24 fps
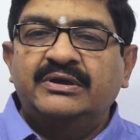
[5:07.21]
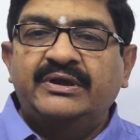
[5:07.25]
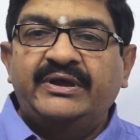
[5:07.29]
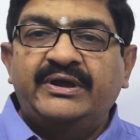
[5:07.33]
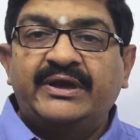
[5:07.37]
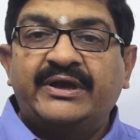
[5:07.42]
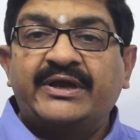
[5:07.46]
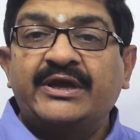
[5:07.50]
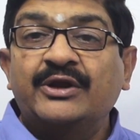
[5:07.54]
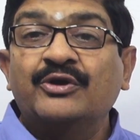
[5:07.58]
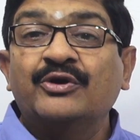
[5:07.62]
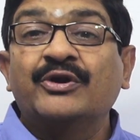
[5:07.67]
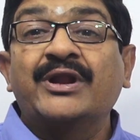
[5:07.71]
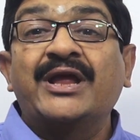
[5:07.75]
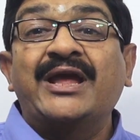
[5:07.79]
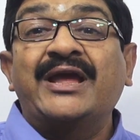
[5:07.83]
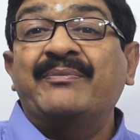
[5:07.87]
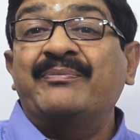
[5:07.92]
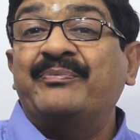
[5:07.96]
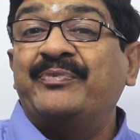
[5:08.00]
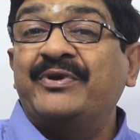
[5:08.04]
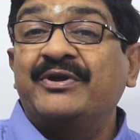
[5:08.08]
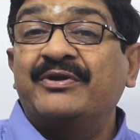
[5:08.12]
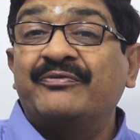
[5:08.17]
he cannot
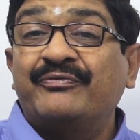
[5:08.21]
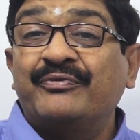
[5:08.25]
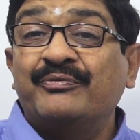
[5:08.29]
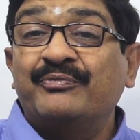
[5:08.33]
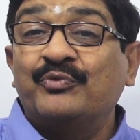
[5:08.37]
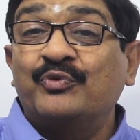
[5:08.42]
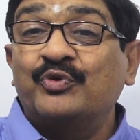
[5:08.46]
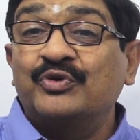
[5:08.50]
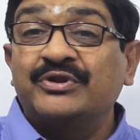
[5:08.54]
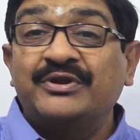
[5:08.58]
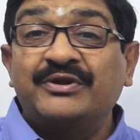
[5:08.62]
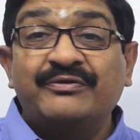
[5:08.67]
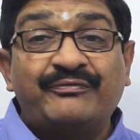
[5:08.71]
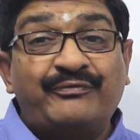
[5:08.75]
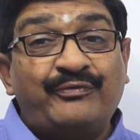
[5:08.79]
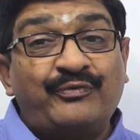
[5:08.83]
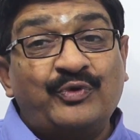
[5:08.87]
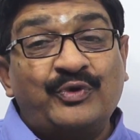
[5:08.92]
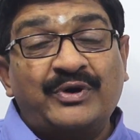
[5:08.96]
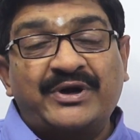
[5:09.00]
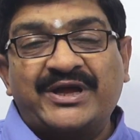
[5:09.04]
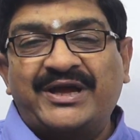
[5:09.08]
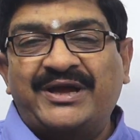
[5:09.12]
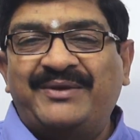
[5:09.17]
appear for more than
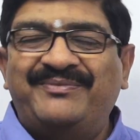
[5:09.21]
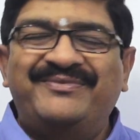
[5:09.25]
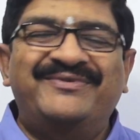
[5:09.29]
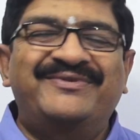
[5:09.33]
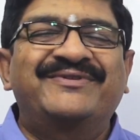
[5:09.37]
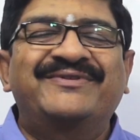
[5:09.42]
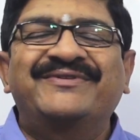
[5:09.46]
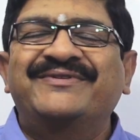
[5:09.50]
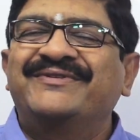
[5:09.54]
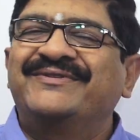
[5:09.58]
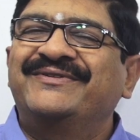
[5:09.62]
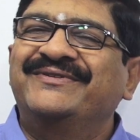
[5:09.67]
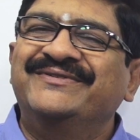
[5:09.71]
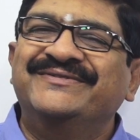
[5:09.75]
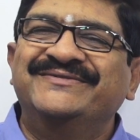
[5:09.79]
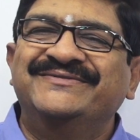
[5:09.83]
4 times.